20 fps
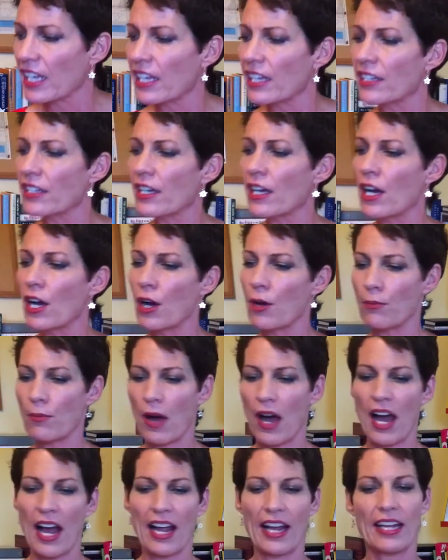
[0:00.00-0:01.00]
in
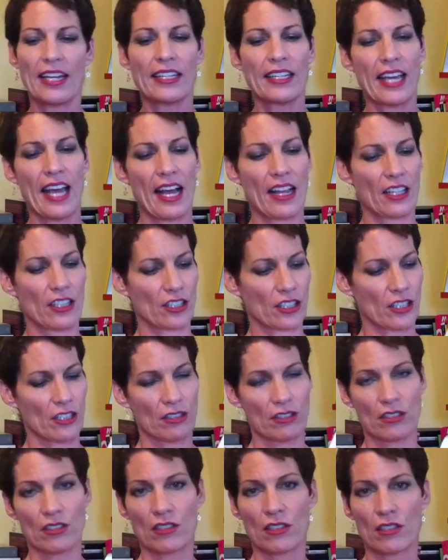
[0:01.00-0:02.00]
my
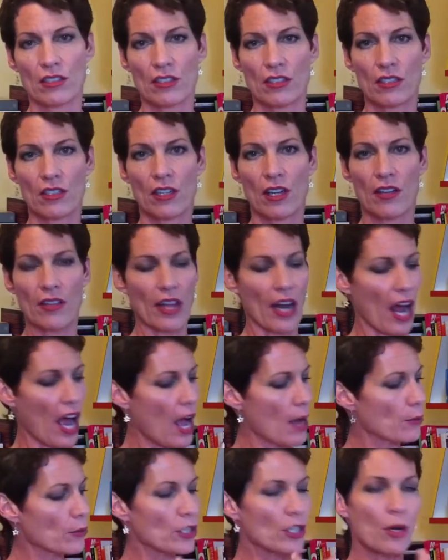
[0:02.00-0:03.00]
calendar. That
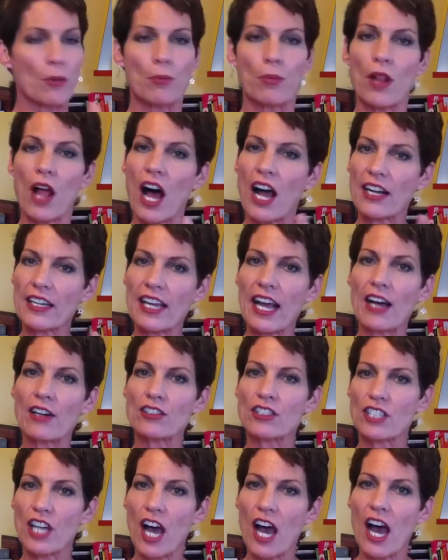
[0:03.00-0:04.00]
I'm going to block
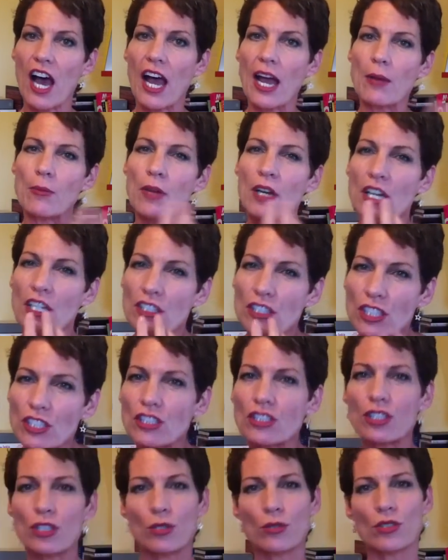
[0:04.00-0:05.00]
out time
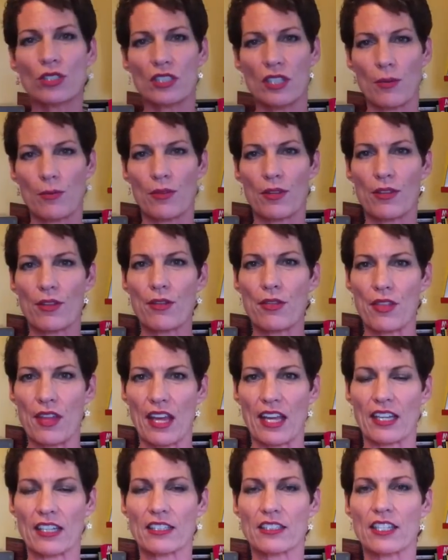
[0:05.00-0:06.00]
to do some of the
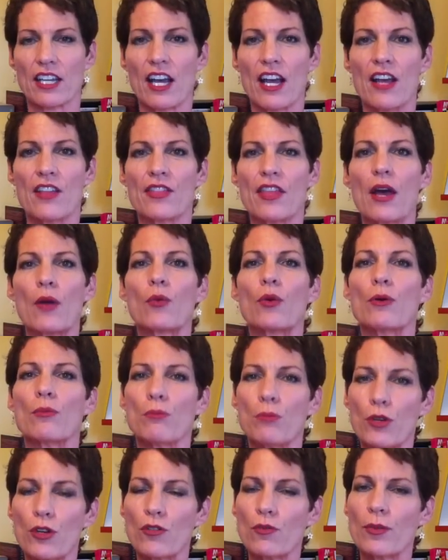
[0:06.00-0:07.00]
things that
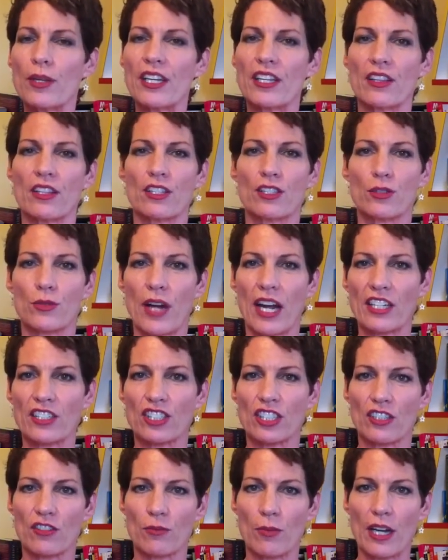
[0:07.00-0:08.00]
will move me in the
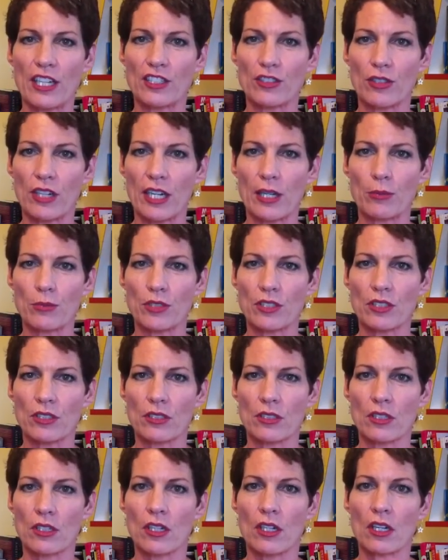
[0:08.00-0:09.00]
direction of my
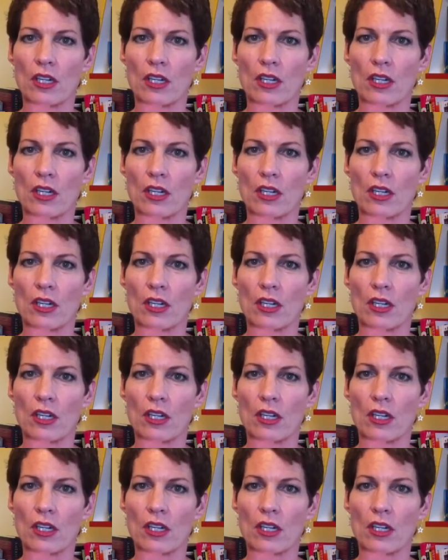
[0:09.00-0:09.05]
dreams.